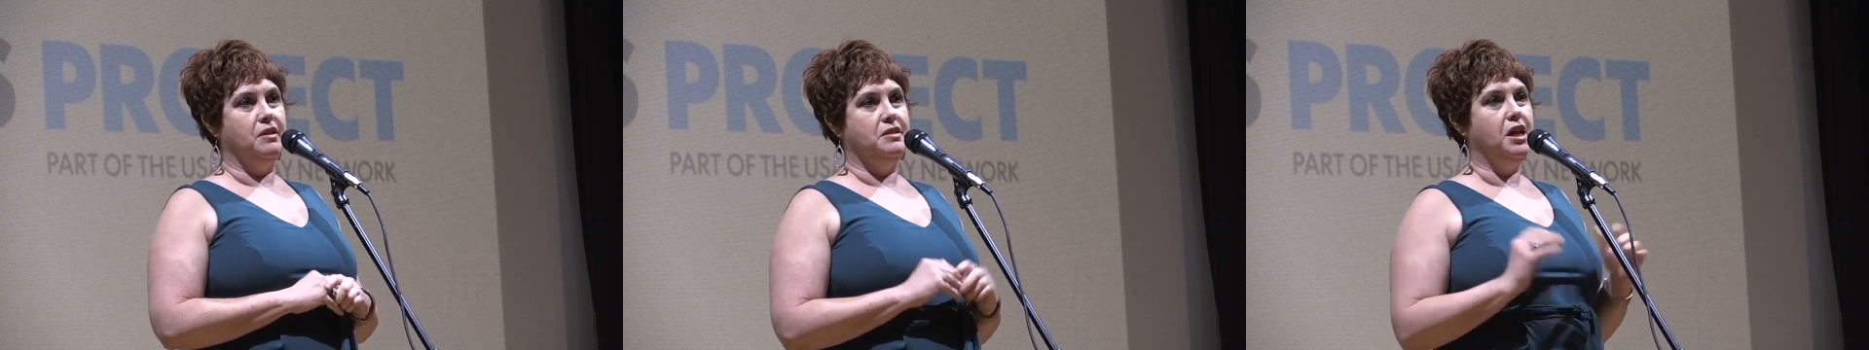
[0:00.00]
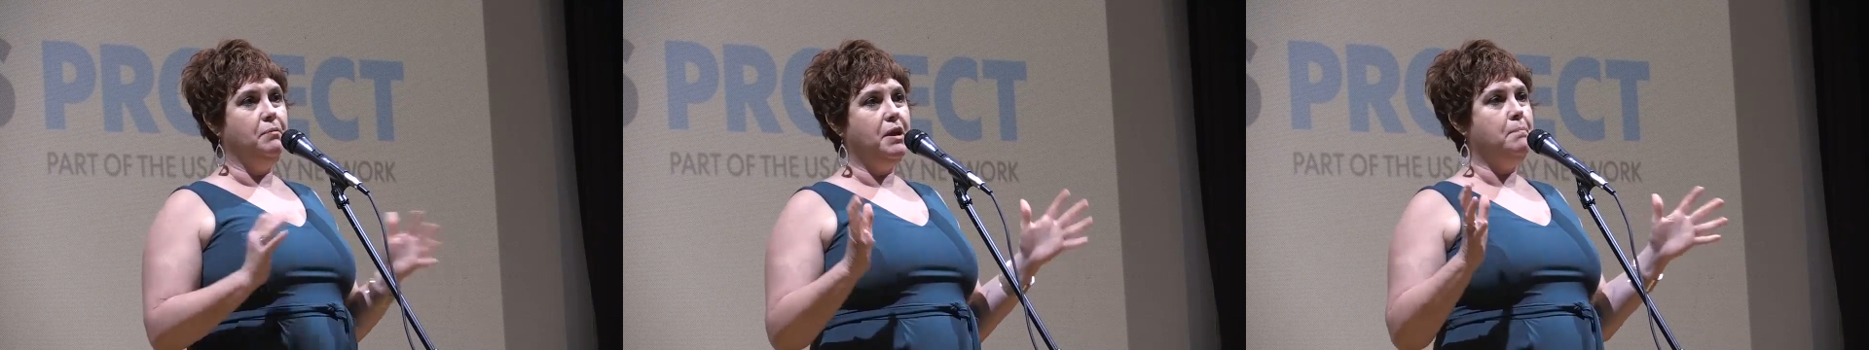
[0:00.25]

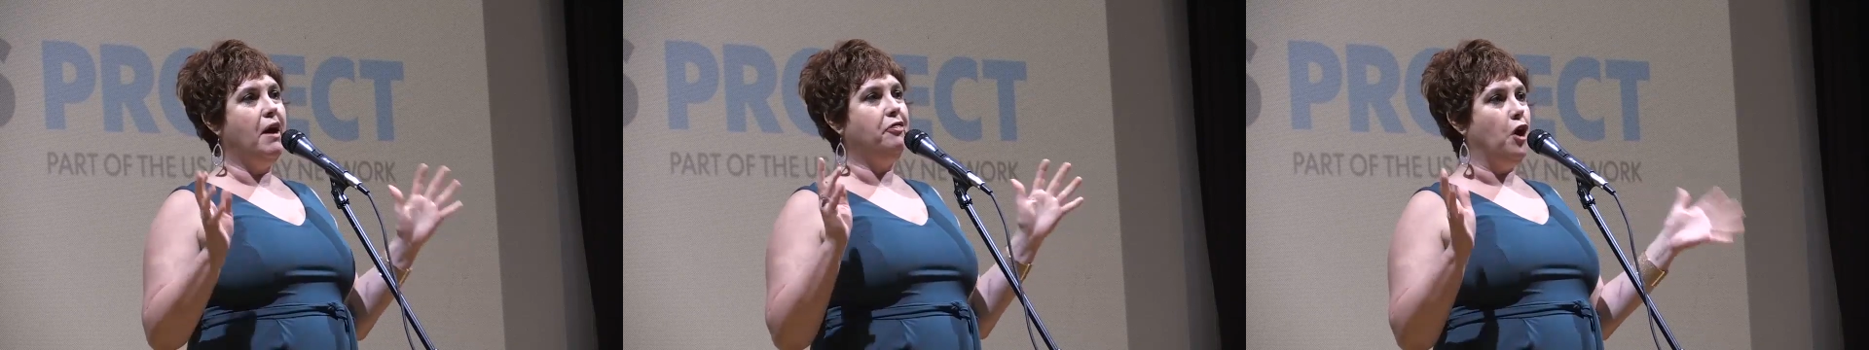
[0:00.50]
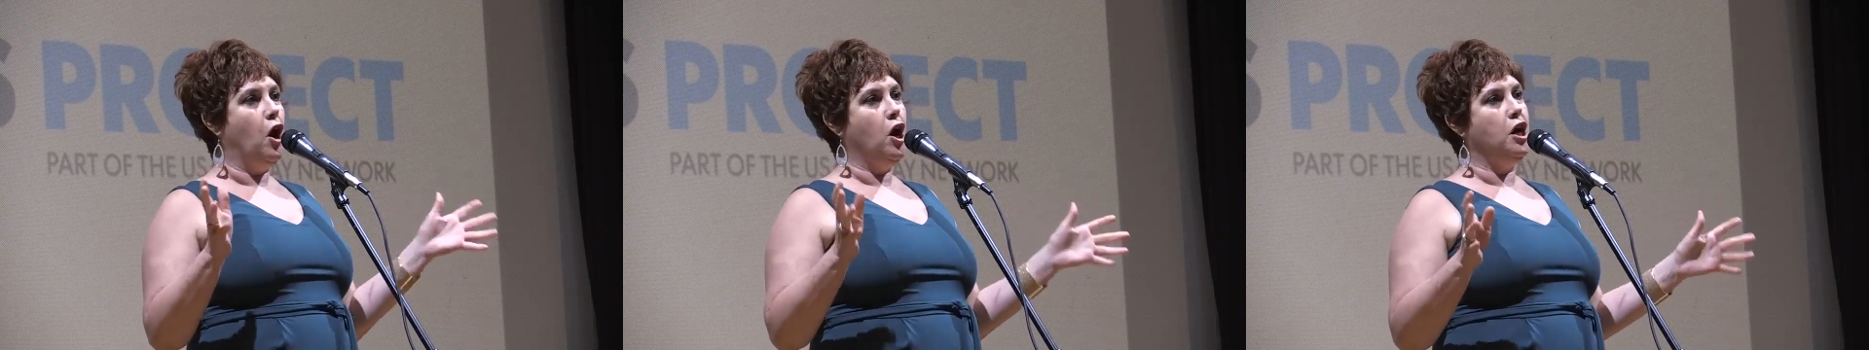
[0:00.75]
tell me about
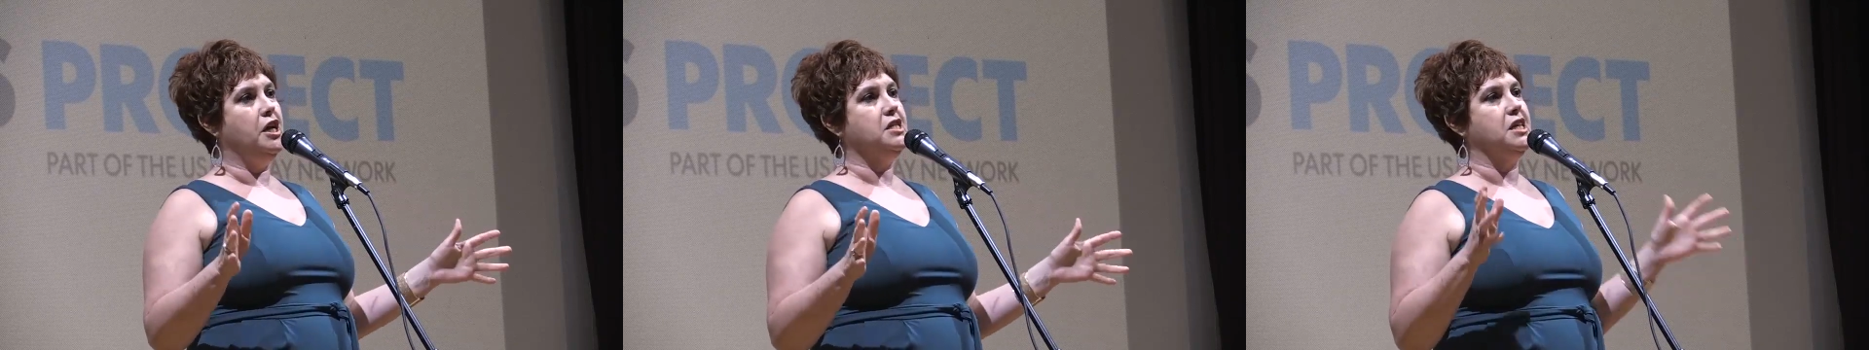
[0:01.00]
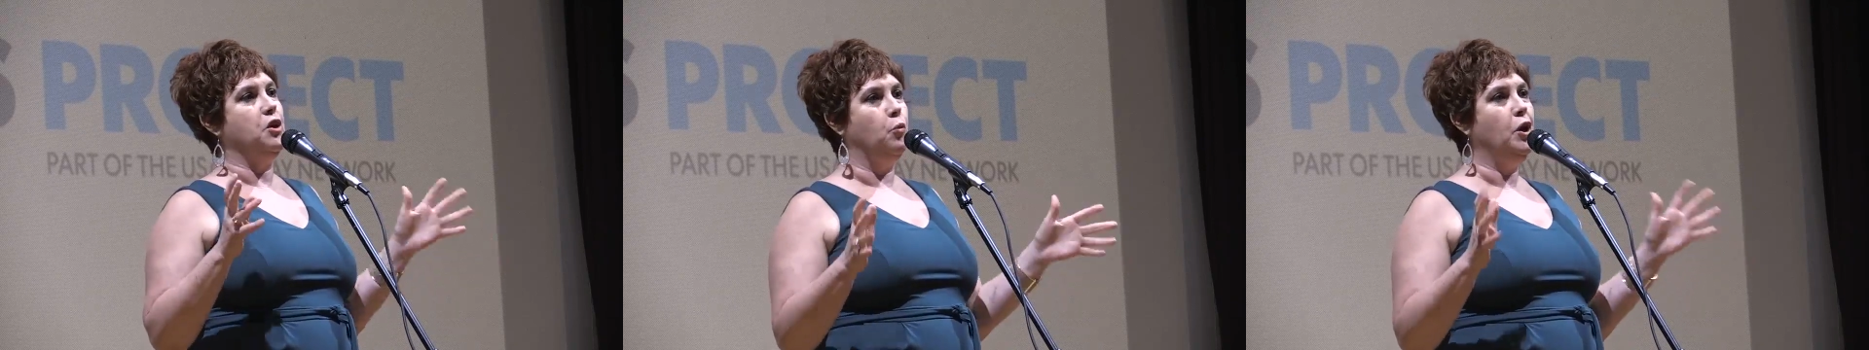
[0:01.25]
the
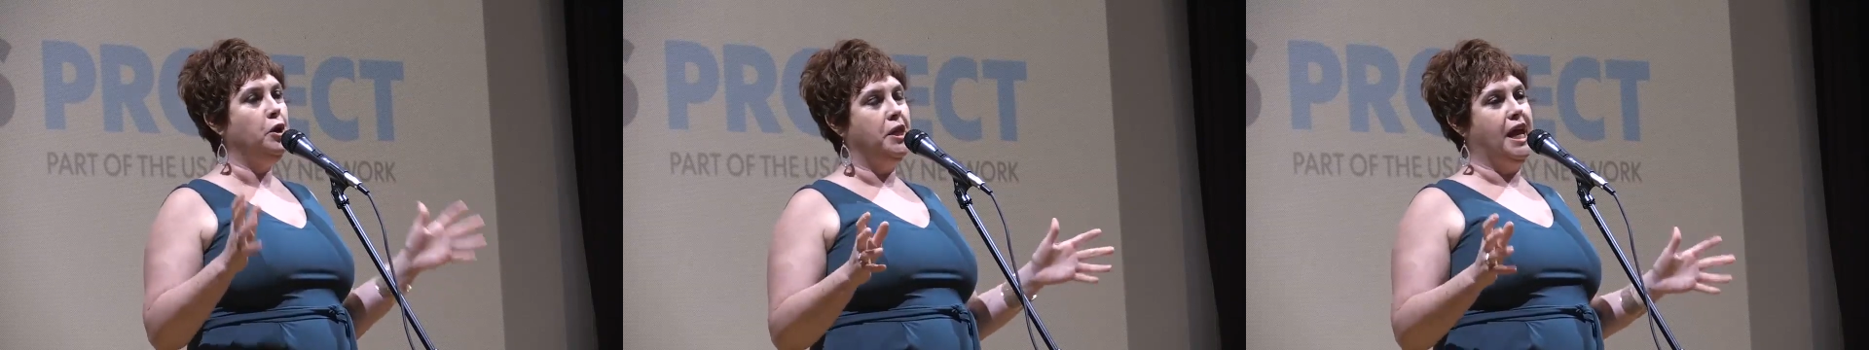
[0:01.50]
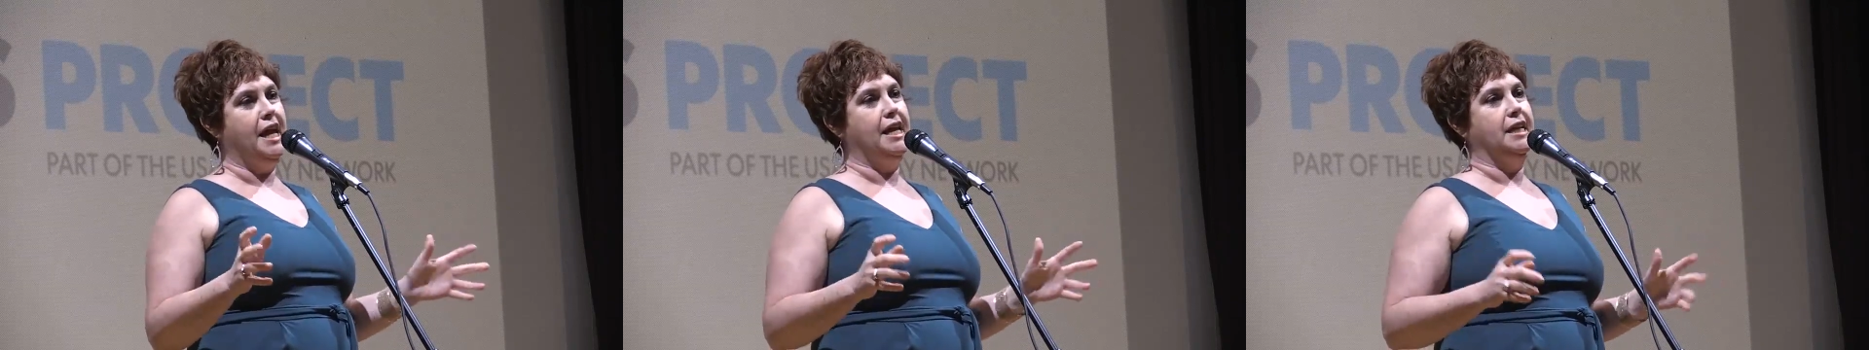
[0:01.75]
artist, like what do
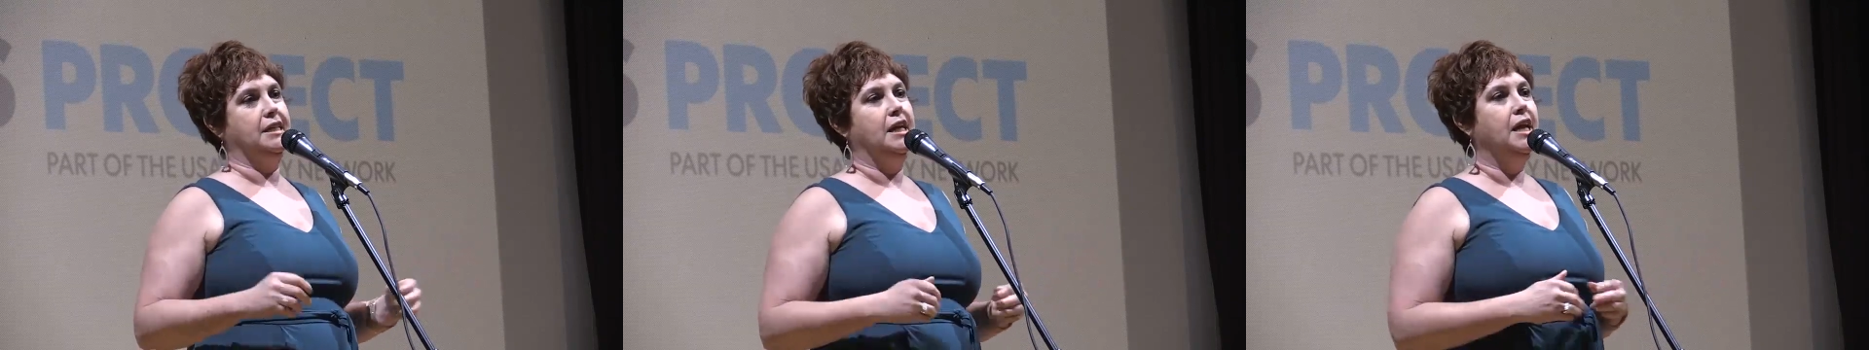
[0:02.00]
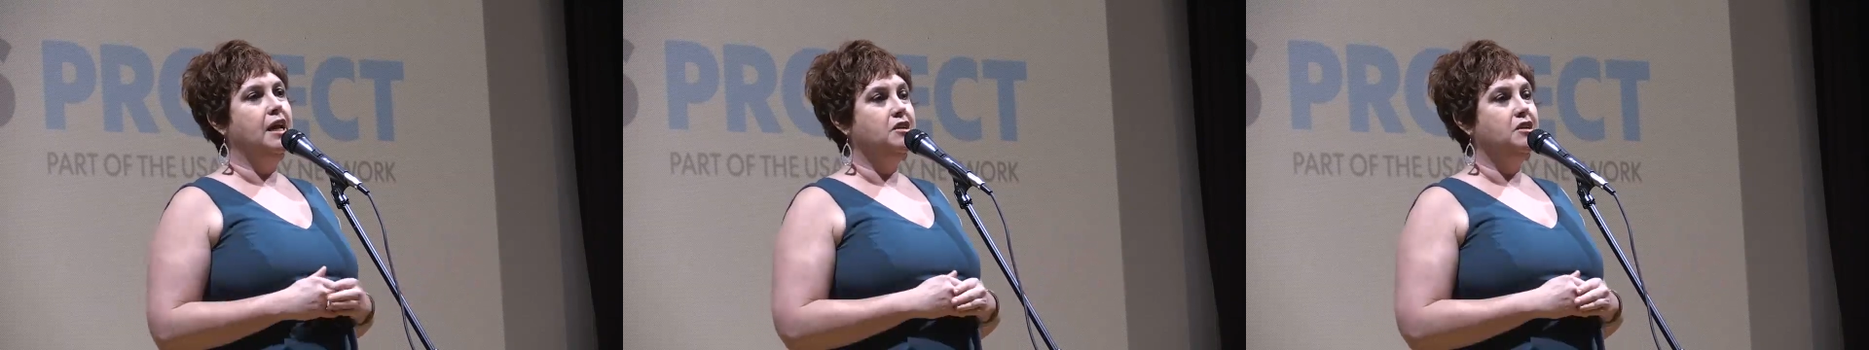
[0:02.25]
they eat?